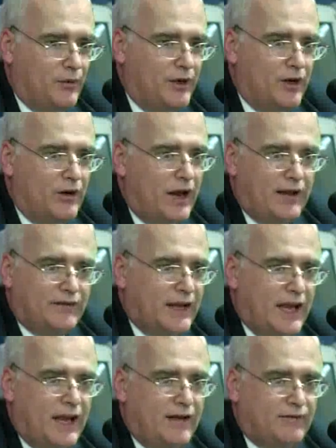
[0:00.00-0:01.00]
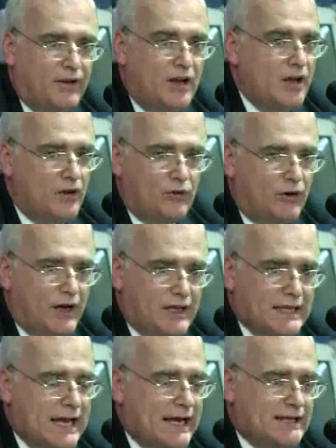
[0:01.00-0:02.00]
We don't have to have great
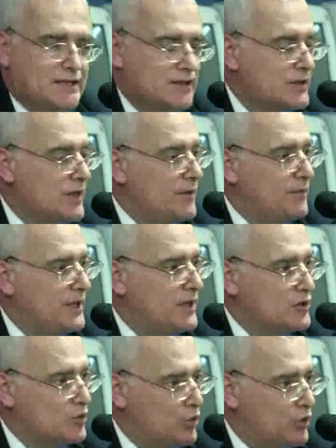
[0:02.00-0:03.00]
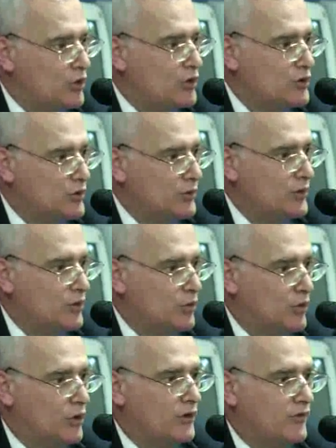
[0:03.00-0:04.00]
taxes because we're doing the
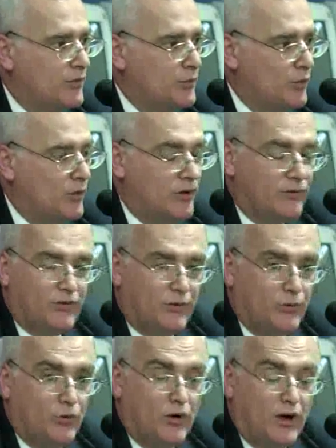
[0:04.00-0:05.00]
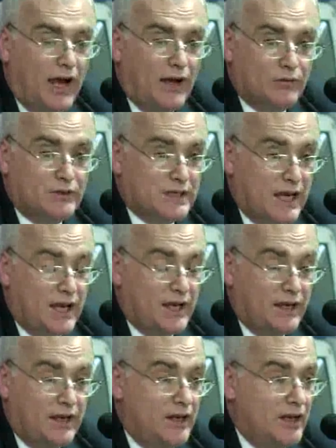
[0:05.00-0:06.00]
work from
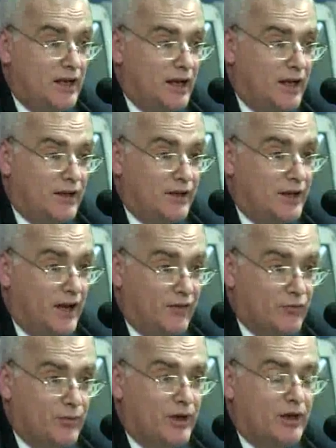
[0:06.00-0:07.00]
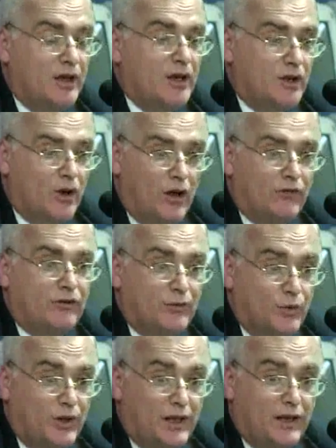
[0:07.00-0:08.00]
outside the government, not from
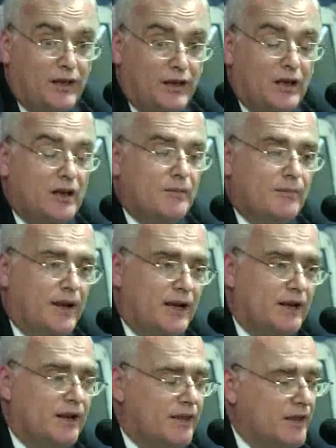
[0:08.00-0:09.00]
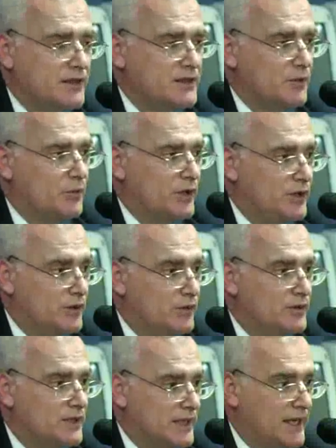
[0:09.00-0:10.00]
within. Many of the things that we do
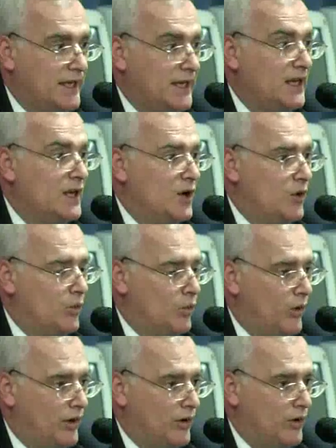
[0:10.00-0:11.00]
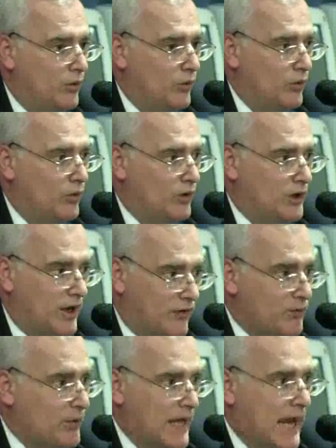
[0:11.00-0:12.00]
today when
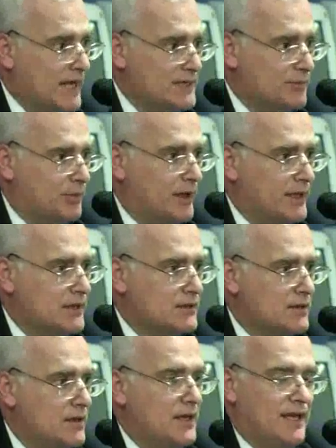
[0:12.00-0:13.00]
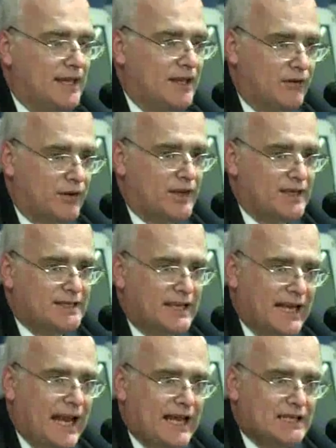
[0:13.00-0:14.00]
government has a place, there are things that
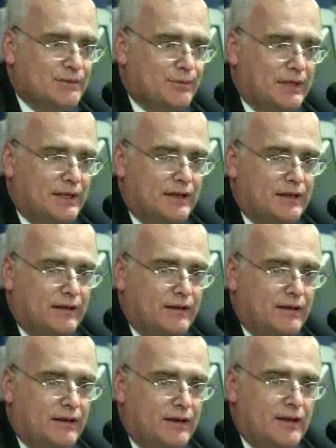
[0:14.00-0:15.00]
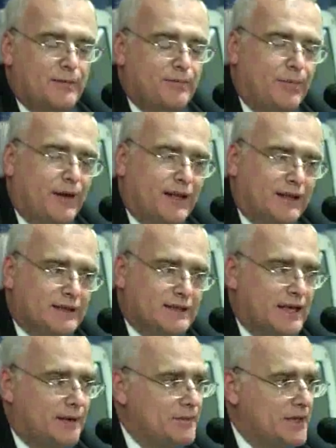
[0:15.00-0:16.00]
it has to be done. But at the
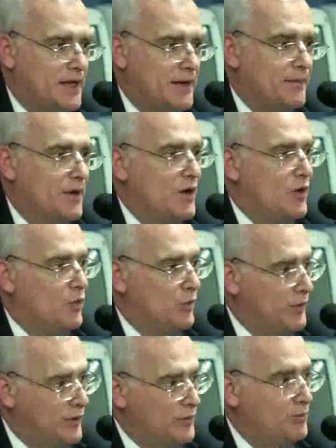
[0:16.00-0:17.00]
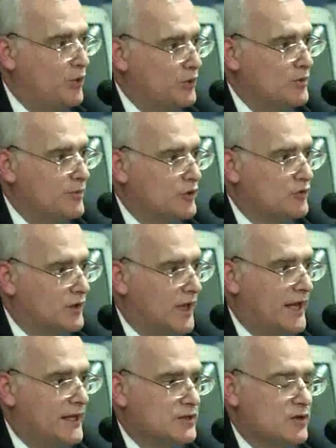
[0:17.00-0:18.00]
same time, we put too much
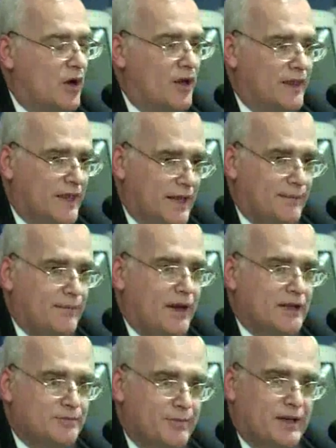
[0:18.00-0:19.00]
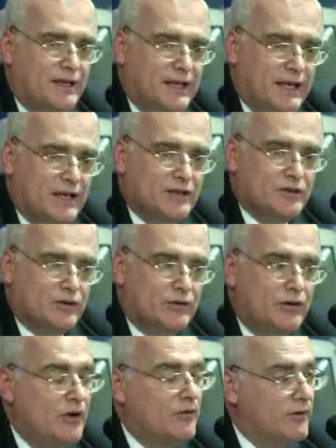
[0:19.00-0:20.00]
reliance on them as being the answer
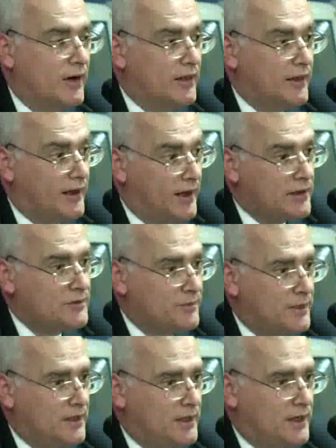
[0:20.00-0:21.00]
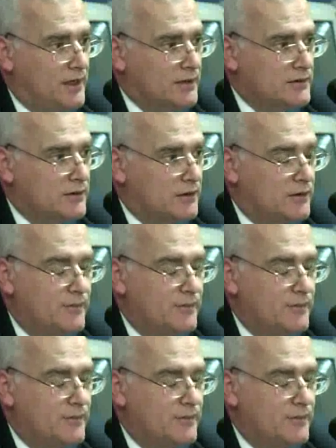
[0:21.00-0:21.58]
rather than us being the answer.